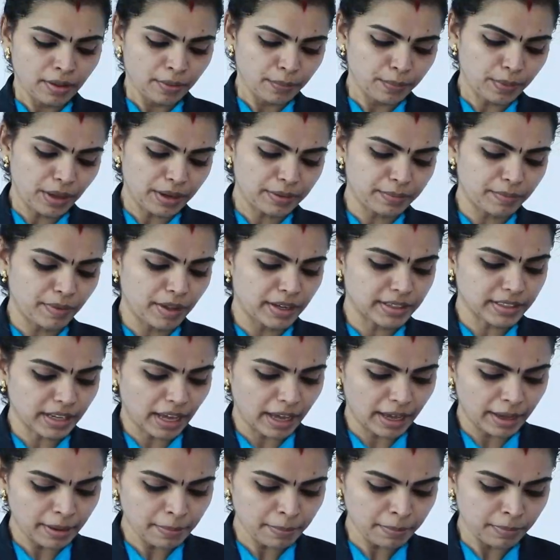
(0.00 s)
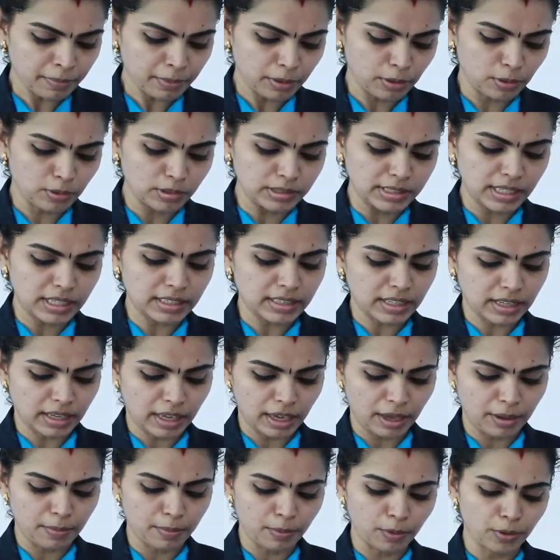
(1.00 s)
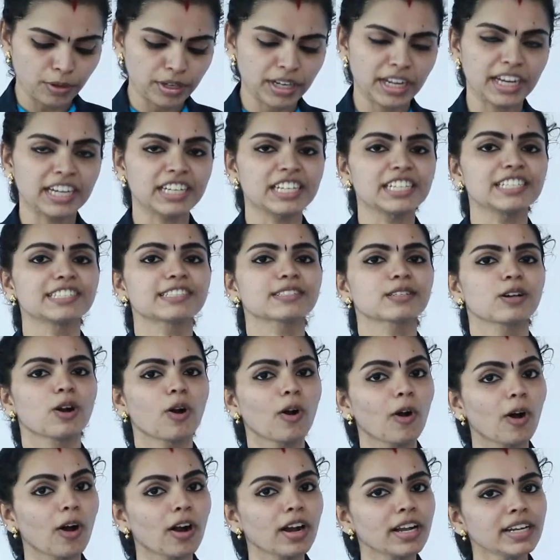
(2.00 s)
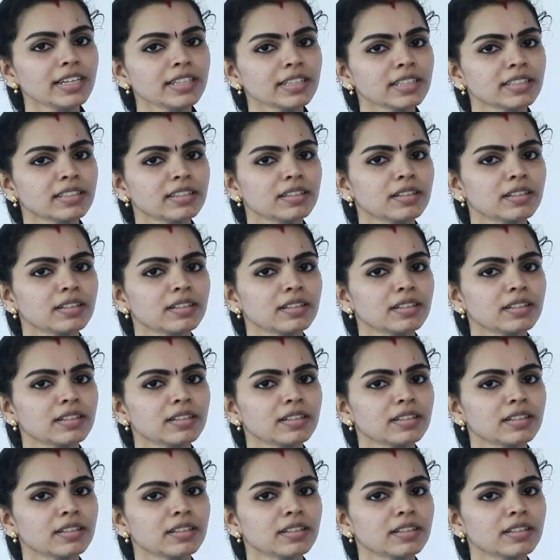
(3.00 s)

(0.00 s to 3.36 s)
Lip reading: When we type using the keyboard, it is called,